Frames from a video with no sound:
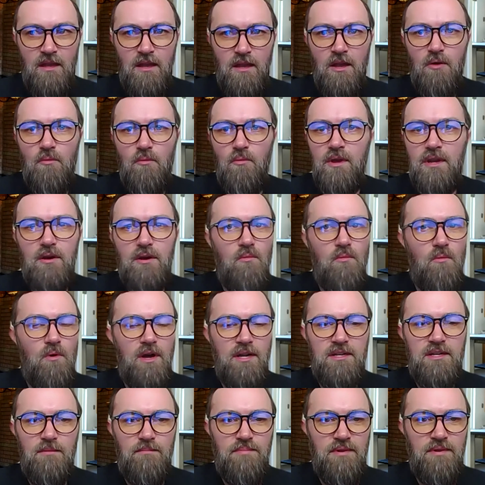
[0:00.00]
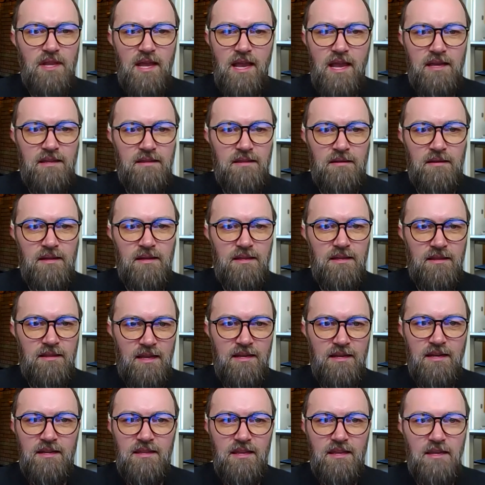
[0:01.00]
We don't want a plan that
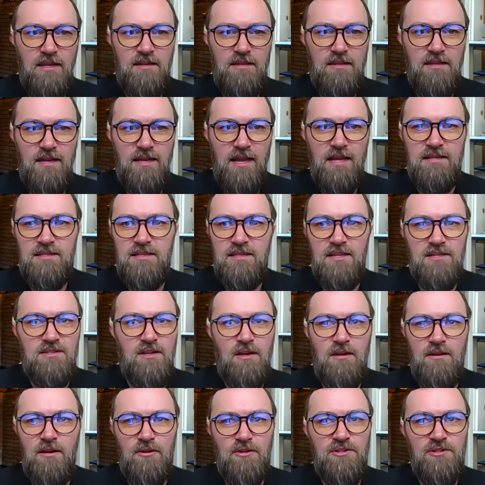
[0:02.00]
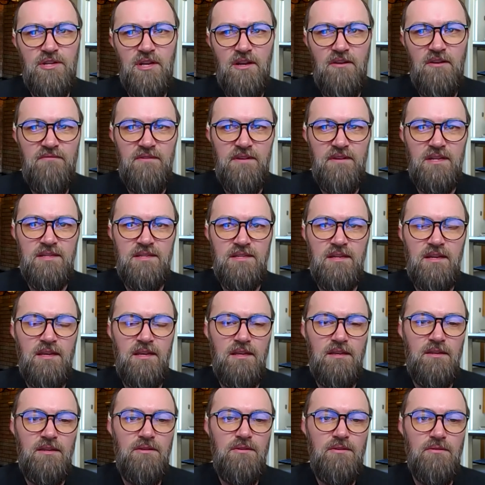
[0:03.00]
at the end of the day sits on our shelf and doesn't get
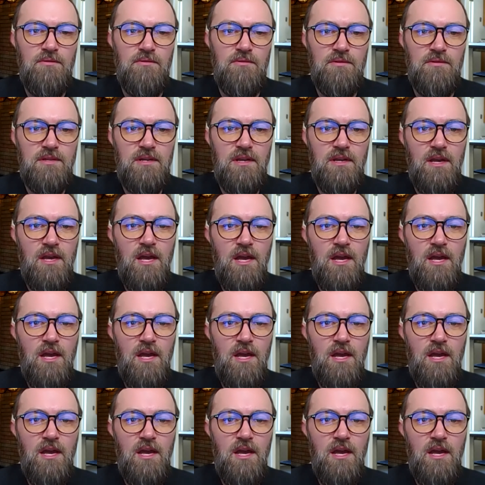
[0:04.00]
used.